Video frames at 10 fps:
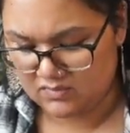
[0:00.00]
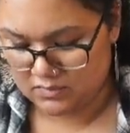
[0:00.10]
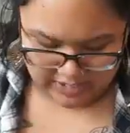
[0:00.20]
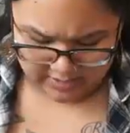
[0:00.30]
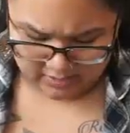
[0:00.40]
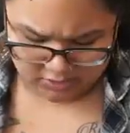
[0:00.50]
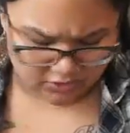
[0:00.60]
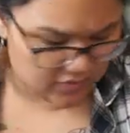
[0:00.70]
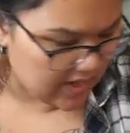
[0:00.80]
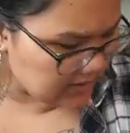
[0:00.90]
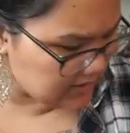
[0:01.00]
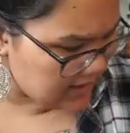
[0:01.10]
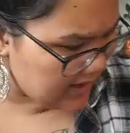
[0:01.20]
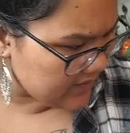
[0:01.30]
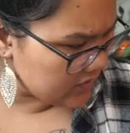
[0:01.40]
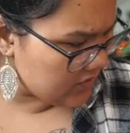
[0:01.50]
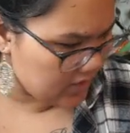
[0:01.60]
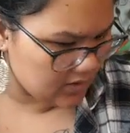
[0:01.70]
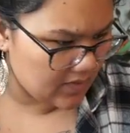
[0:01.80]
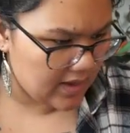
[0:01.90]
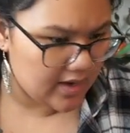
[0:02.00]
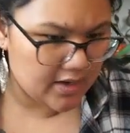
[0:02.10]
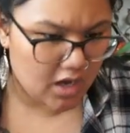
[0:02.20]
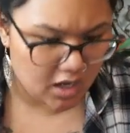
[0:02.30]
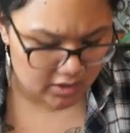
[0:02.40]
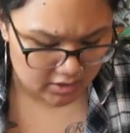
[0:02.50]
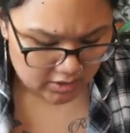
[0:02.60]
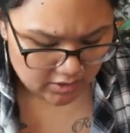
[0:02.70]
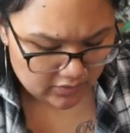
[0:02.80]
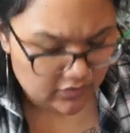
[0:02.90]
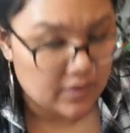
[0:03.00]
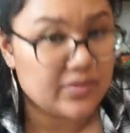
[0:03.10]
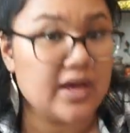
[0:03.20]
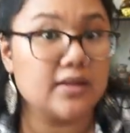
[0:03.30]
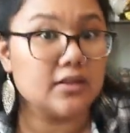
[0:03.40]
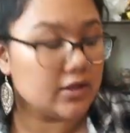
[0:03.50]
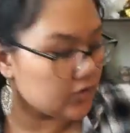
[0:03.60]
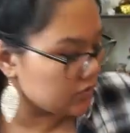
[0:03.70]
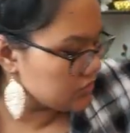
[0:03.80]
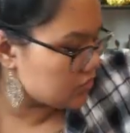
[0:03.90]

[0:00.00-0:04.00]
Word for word: but yeah so that's everything that I got from that little